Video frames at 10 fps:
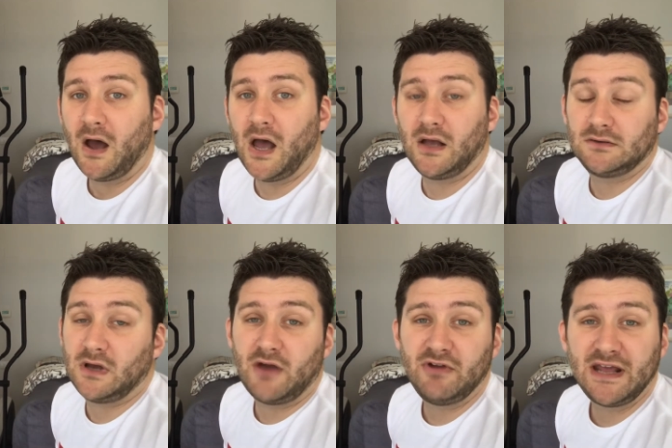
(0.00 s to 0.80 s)
uh,
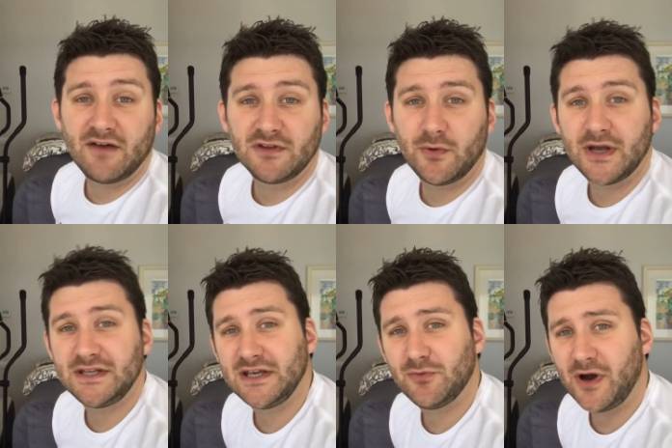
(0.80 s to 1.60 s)
I really have no
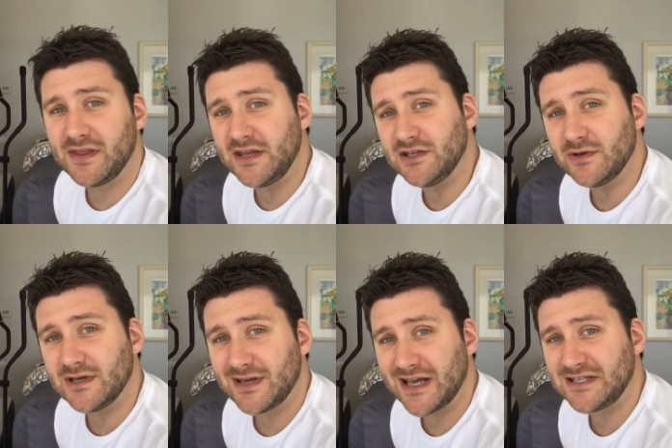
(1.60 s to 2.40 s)
idea why they do
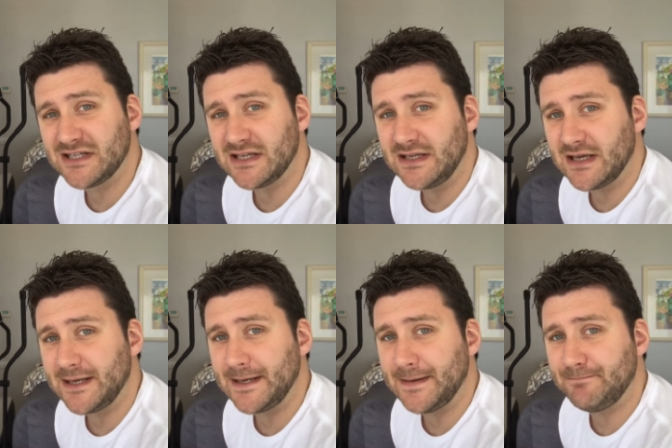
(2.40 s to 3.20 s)
it, actually,
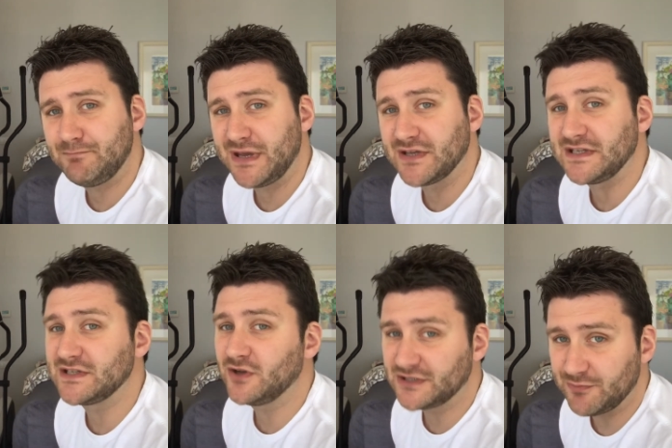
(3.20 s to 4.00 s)
um, because
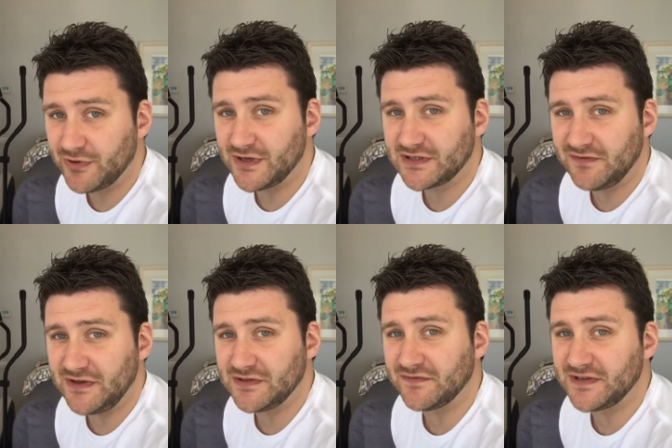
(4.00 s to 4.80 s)
it's not a productive
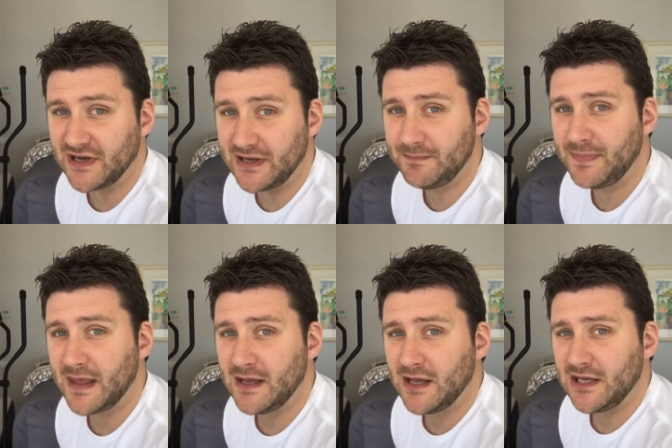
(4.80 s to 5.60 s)
use of time.
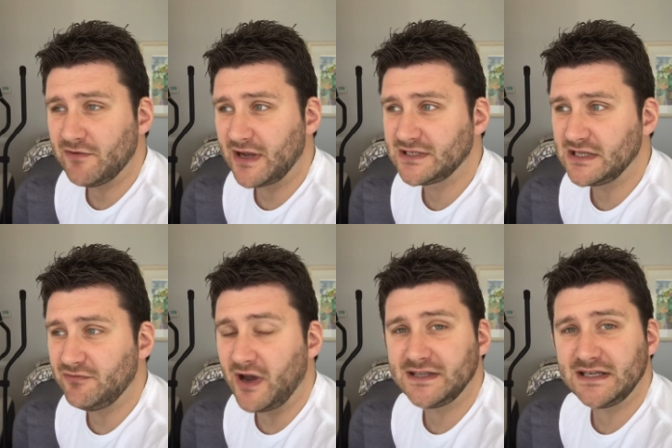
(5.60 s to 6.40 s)
You're actually
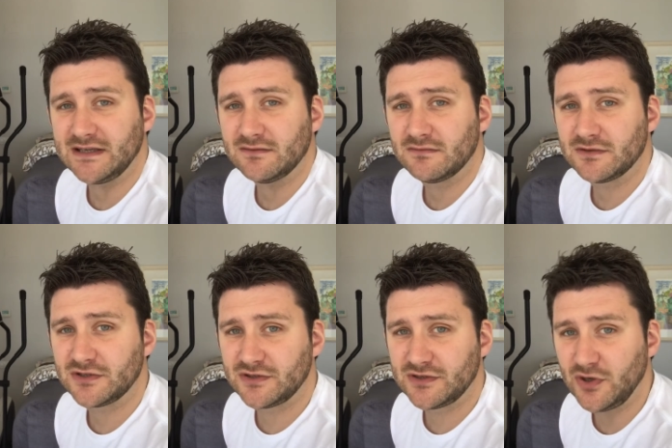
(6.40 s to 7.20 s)
writing
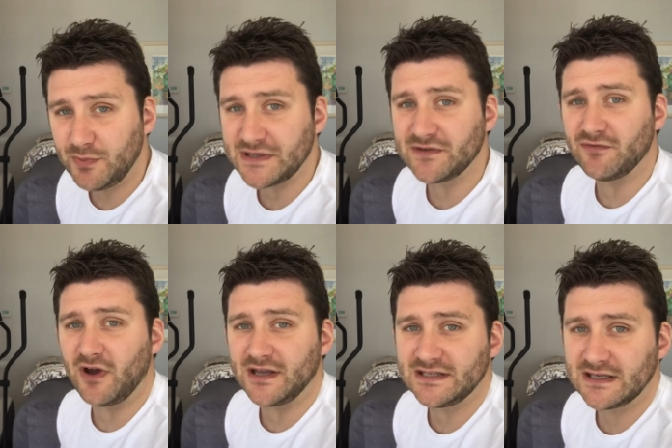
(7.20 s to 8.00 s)
two bits of
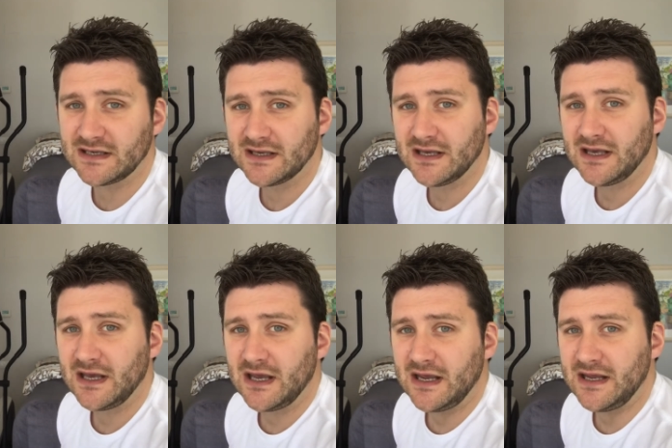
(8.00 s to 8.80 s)
writing
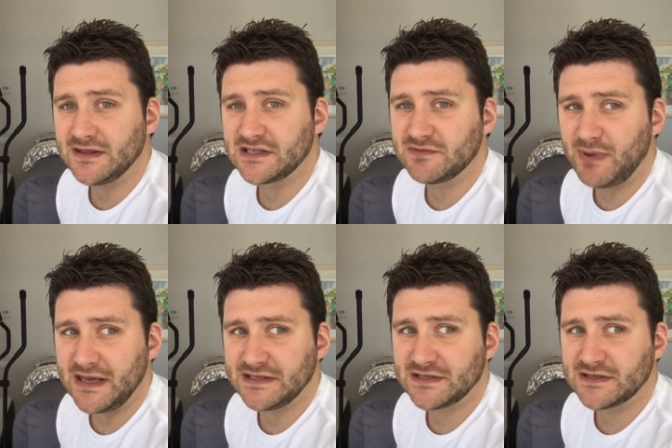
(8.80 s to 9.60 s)
in the
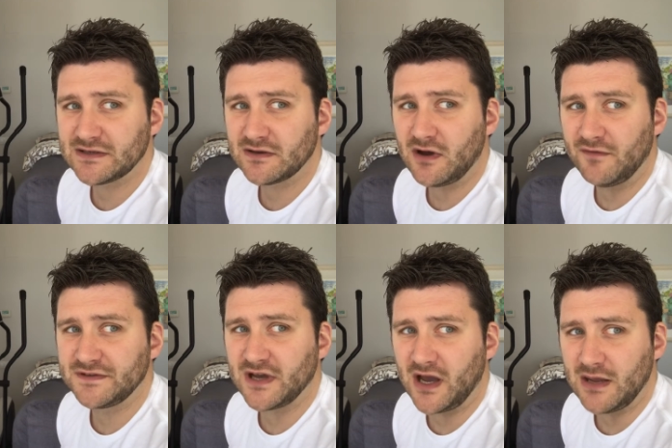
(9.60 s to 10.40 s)
space of
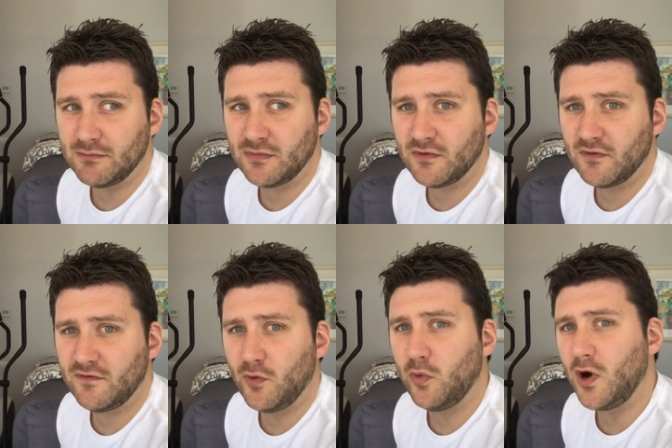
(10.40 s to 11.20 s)
time
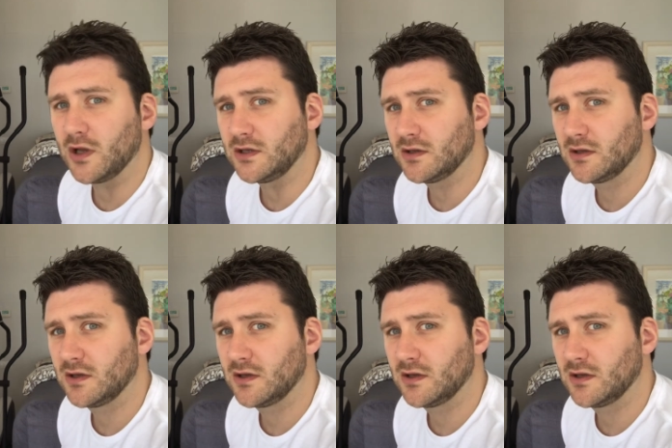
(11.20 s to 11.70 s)
for one.